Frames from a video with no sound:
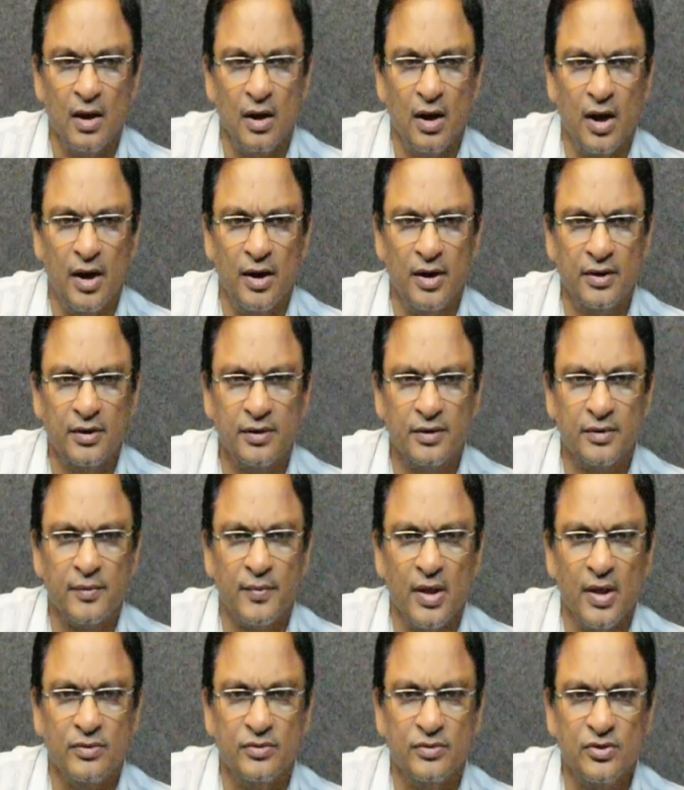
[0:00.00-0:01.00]
And
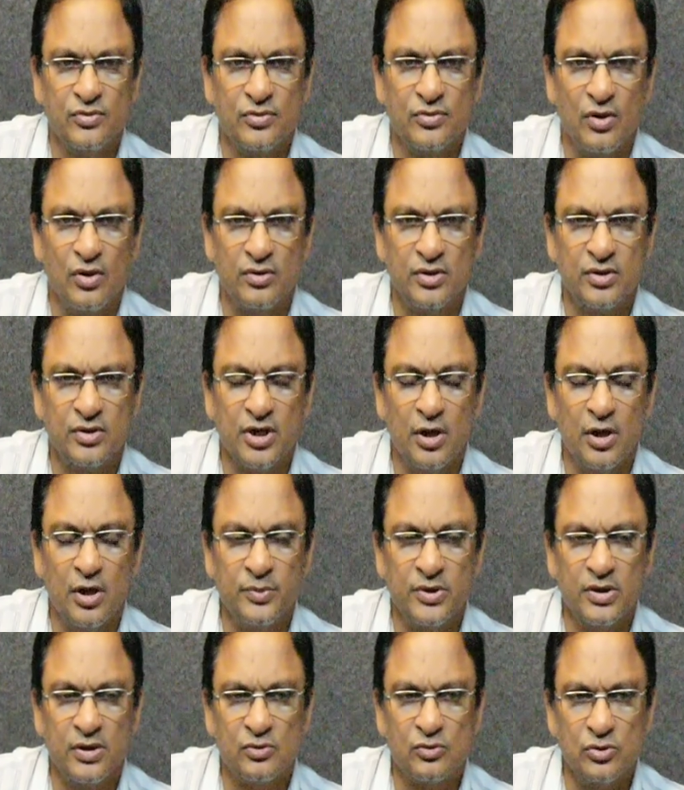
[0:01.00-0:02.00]
these are the
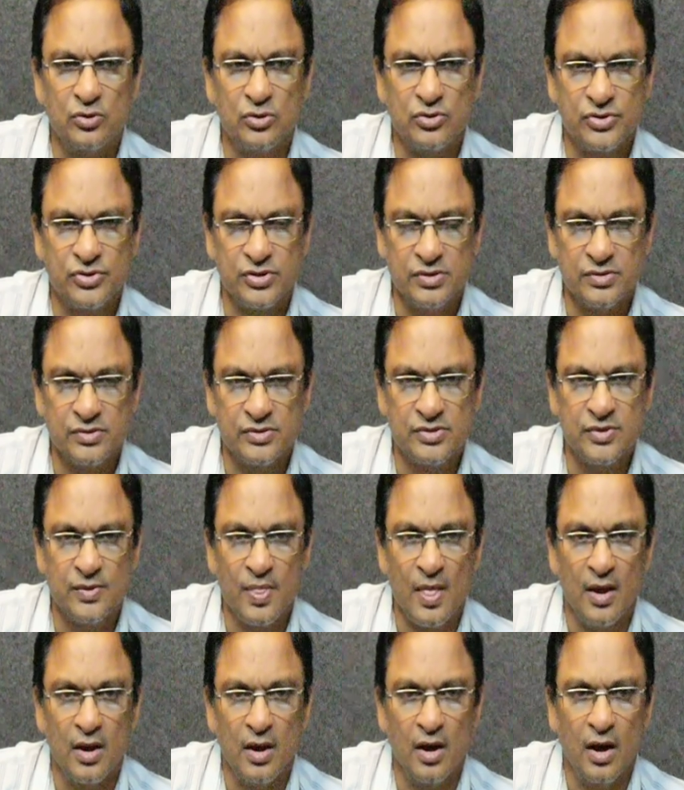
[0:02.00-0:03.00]
terminal questions,
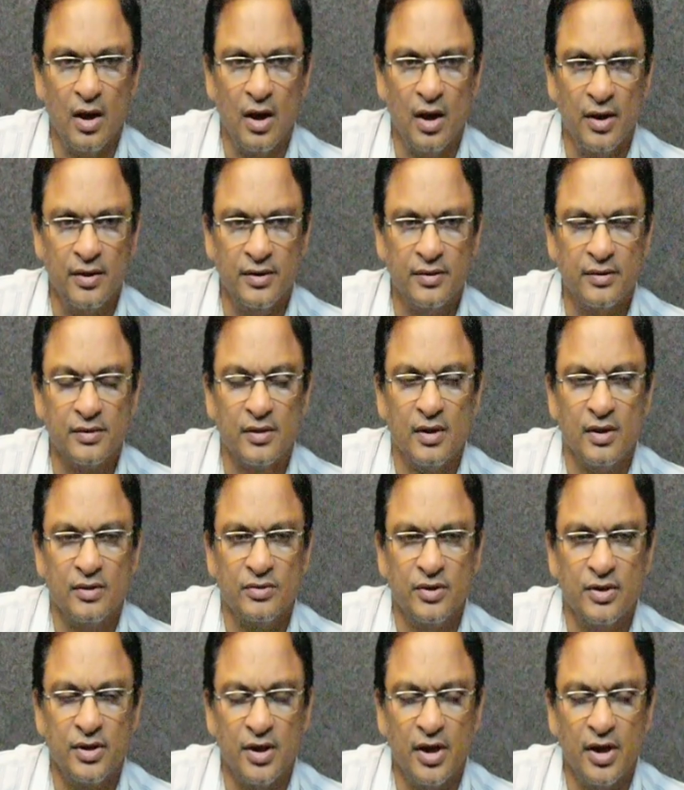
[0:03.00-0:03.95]
and the